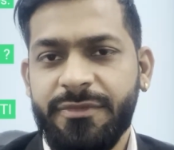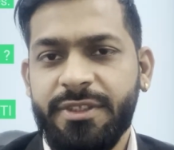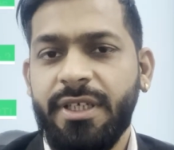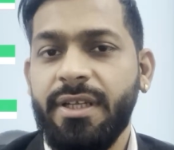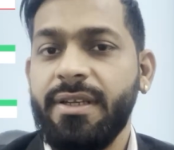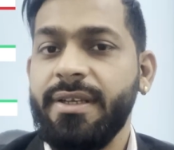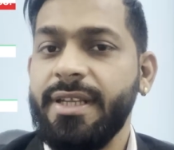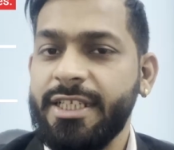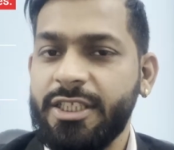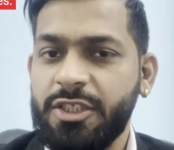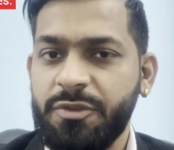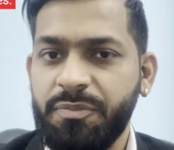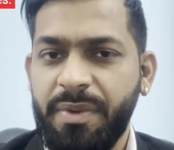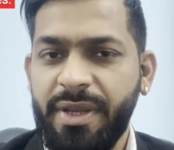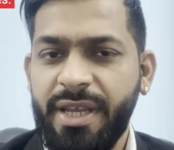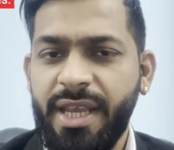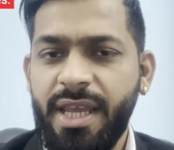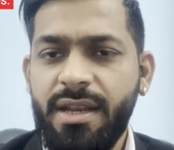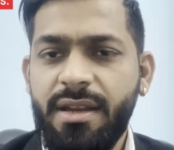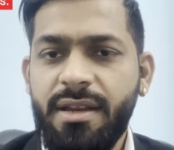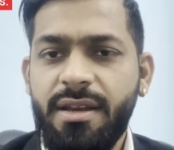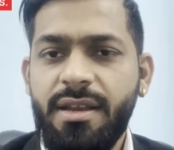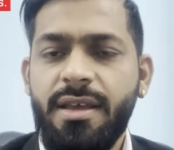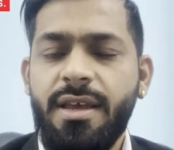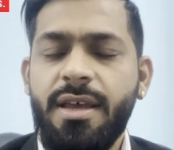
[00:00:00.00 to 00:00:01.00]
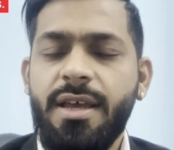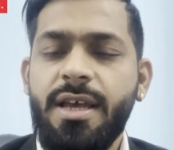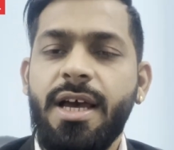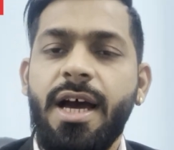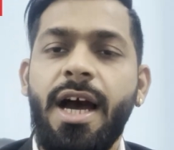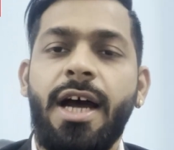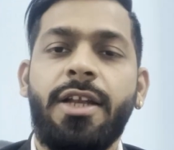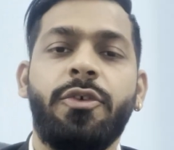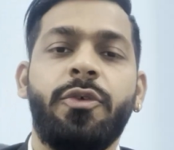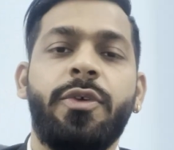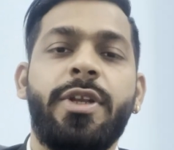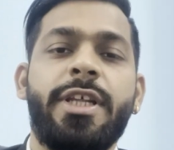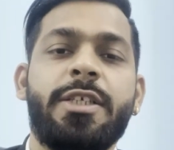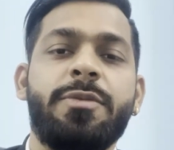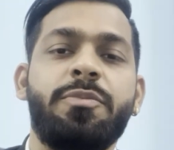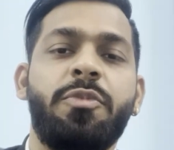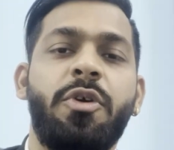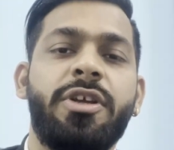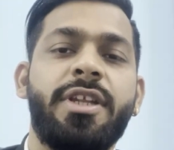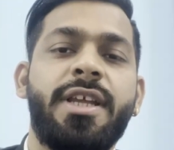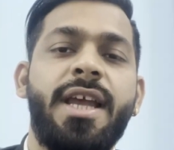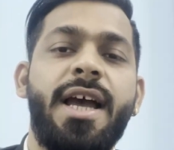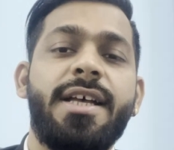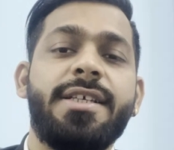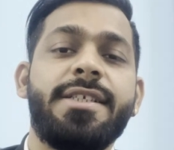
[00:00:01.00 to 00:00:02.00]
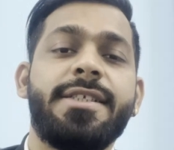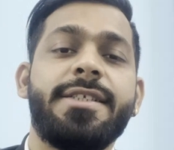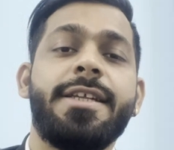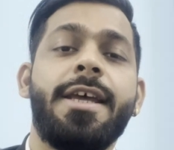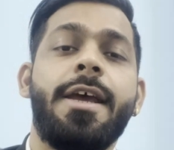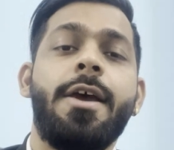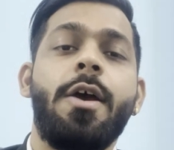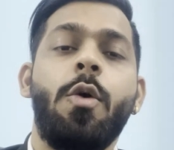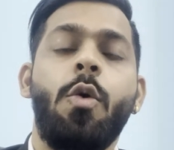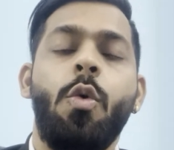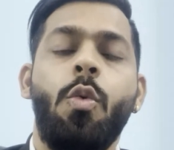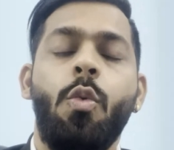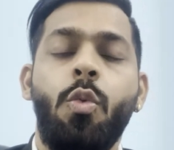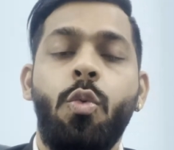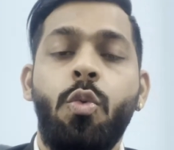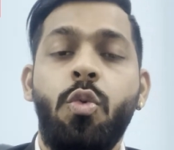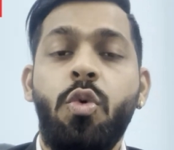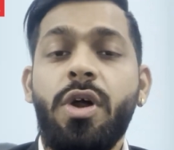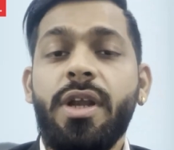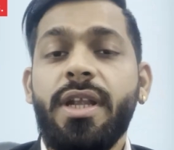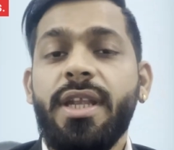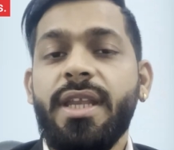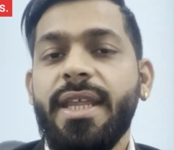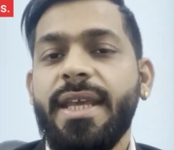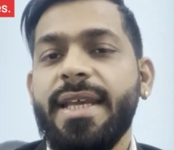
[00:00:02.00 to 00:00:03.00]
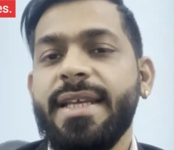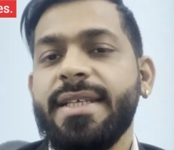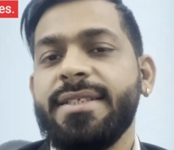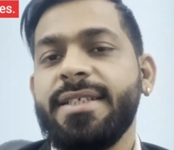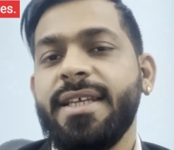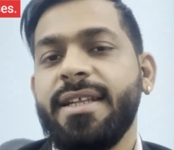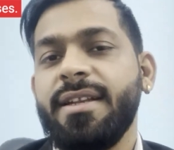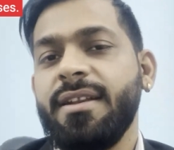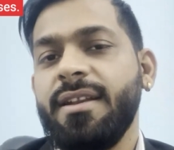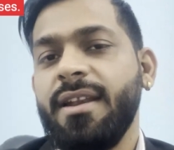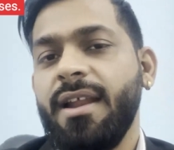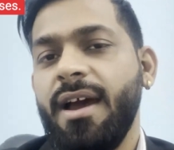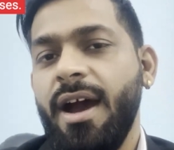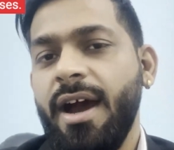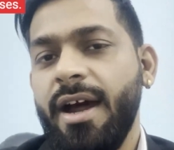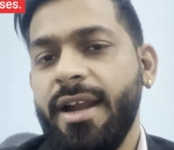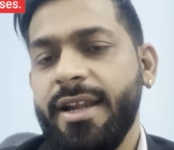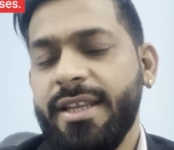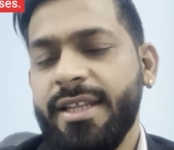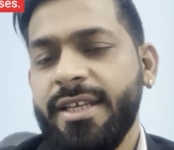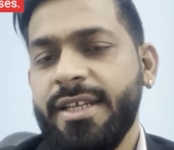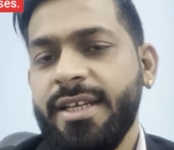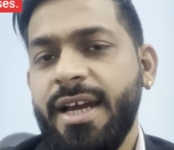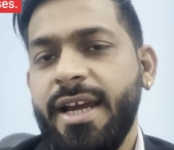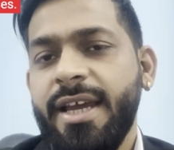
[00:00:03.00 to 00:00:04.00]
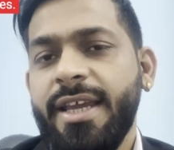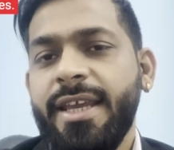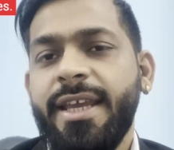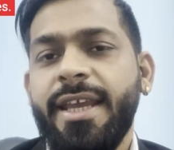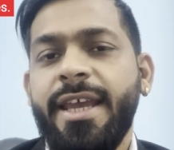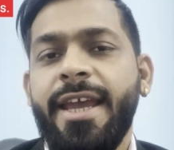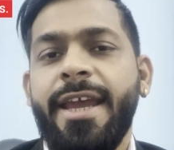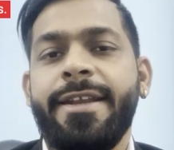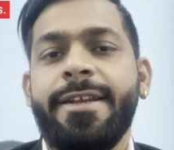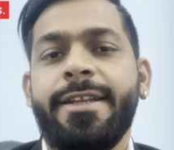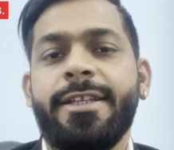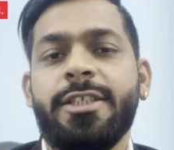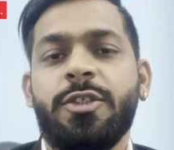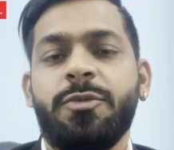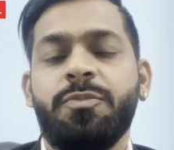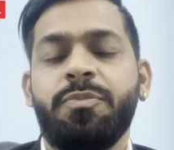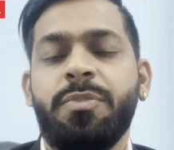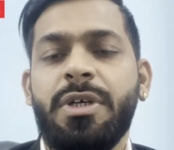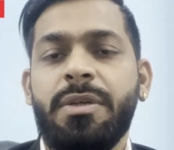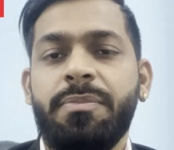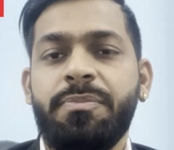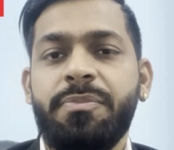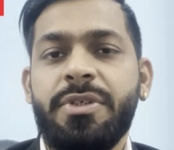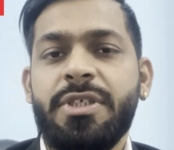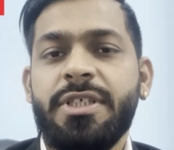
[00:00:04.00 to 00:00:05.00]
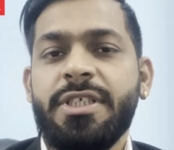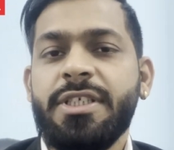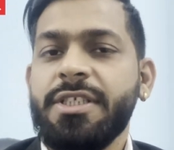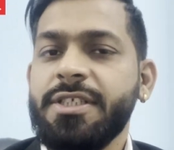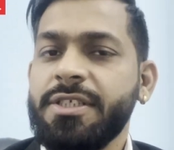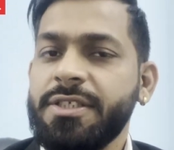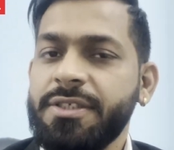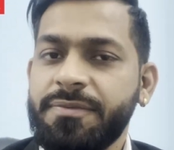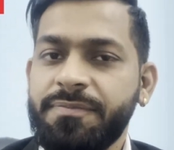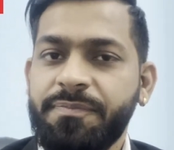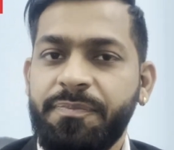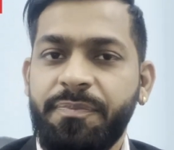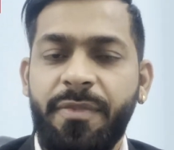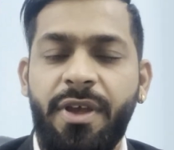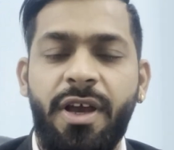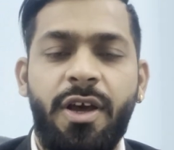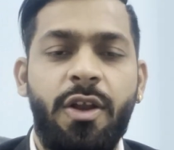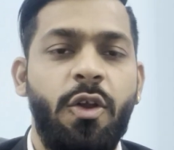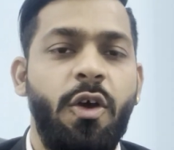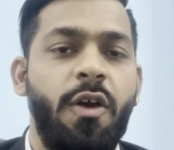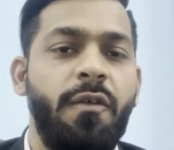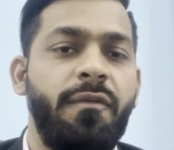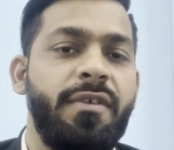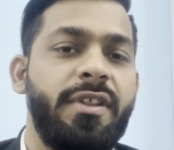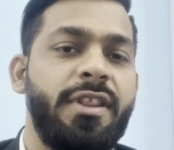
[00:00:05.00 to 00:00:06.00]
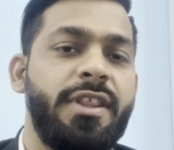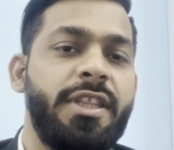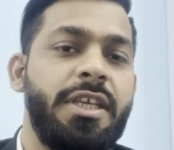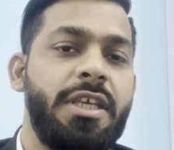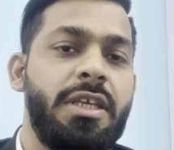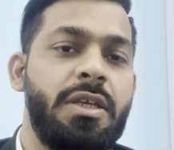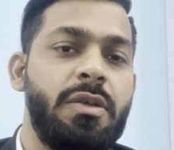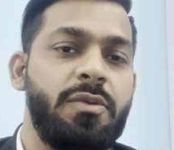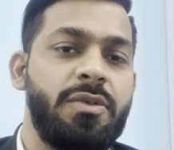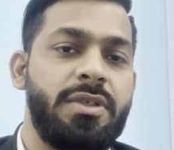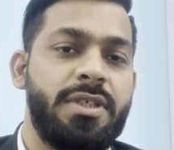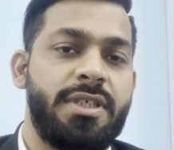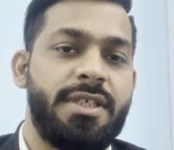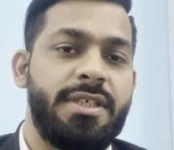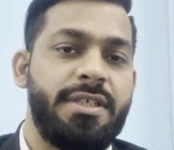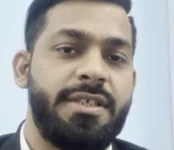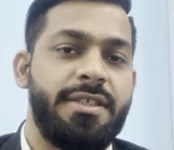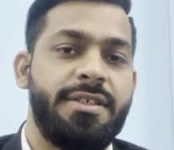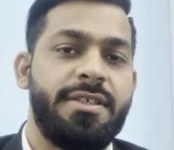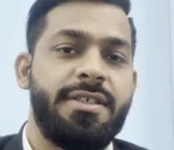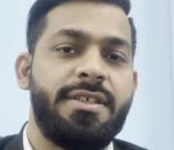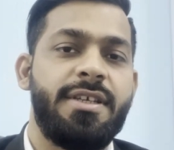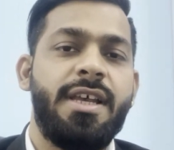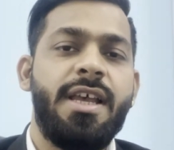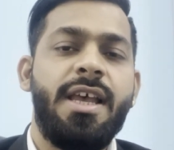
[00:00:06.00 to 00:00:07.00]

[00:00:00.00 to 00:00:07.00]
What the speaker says: Let's begin our today's podcast. What is an RTI and its purpose along with the uses?